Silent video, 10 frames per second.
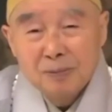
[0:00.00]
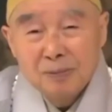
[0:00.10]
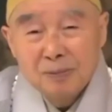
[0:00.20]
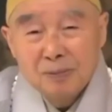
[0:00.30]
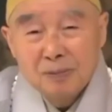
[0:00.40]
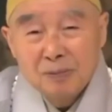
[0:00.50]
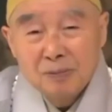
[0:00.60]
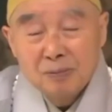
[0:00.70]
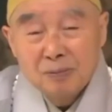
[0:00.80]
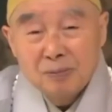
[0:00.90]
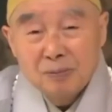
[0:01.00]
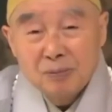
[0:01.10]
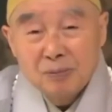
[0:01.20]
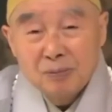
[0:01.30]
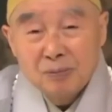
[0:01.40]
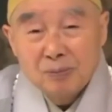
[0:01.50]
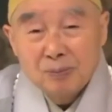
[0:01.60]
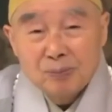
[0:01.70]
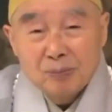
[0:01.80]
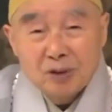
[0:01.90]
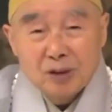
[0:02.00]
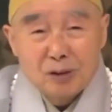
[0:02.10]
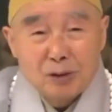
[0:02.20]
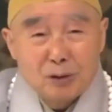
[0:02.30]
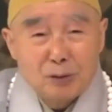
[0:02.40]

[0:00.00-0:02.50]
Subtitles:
No one is speaking in this clip.